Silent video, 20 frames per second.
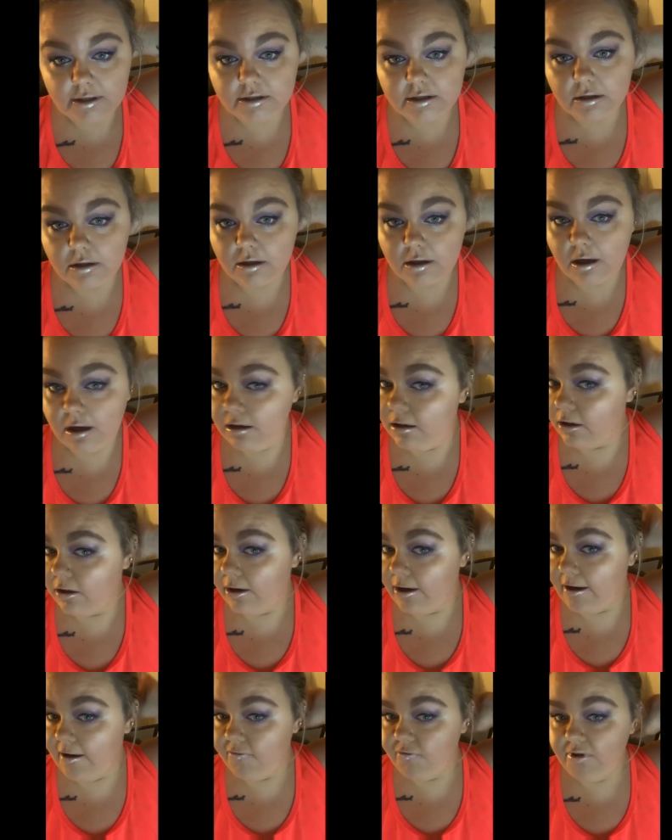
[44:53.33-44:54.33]
it look
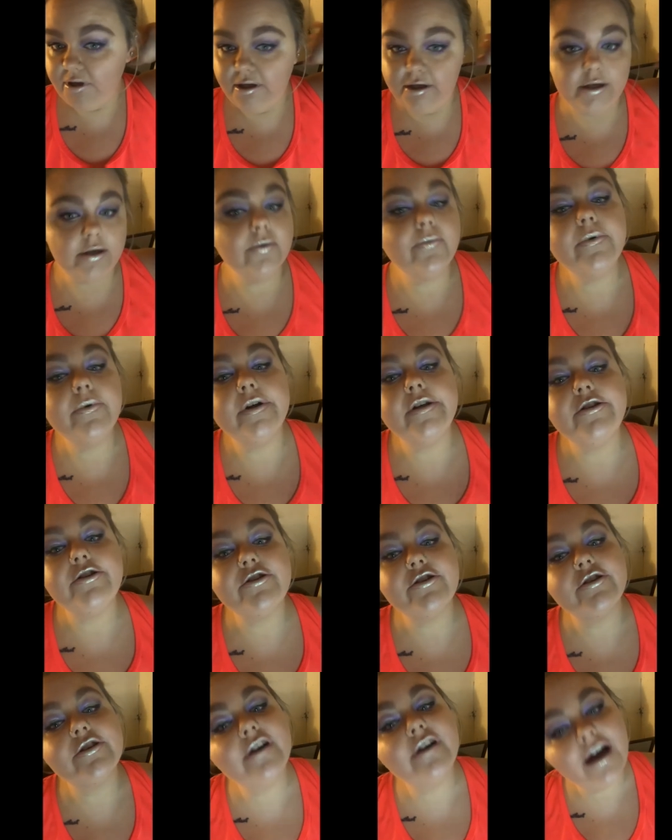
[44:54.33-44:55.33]
holographic,
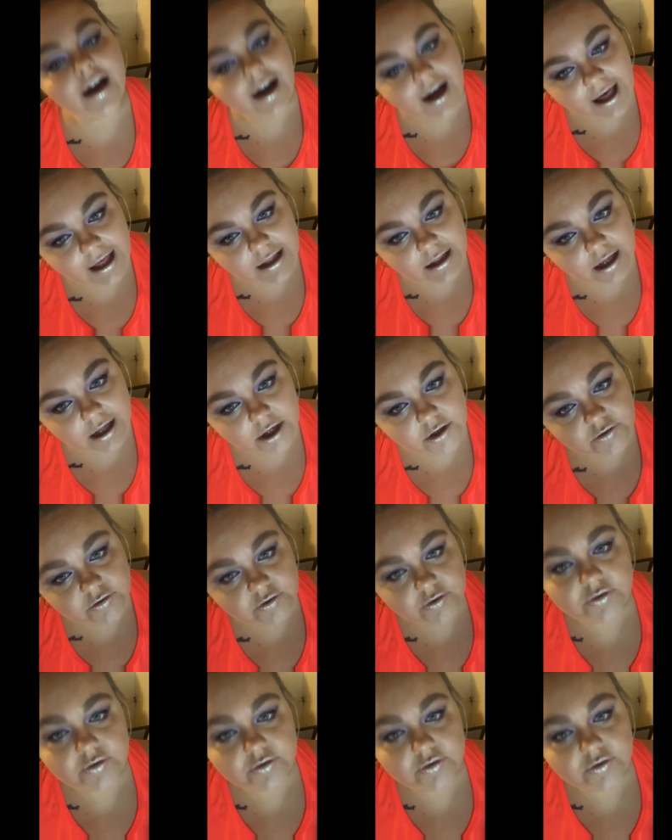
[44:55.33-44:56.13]
which I love.